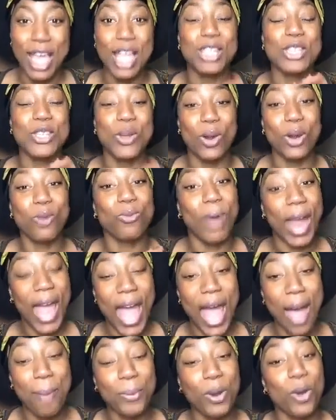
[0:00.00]
your
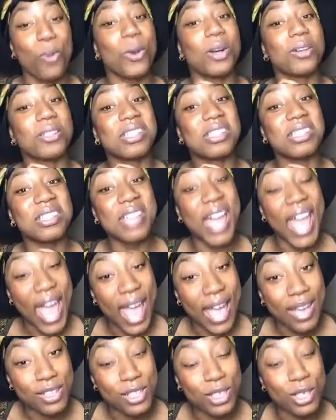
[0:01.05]
wrap will
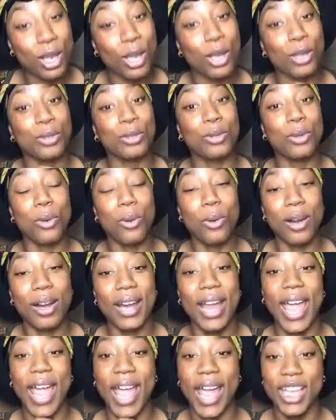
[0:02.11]
snatch
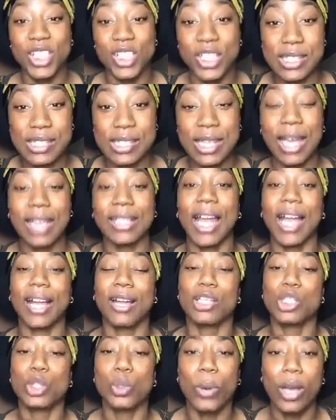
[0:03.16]
your edges like
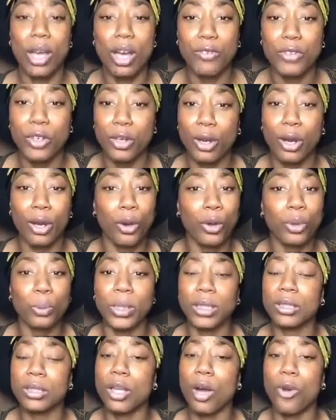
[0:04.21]
a 12-year-old
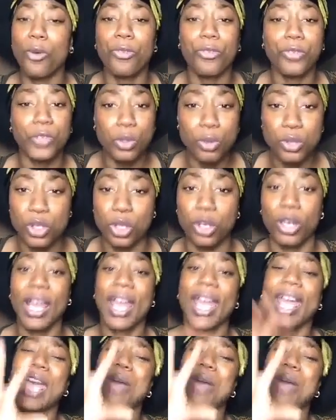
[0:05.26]
with no future.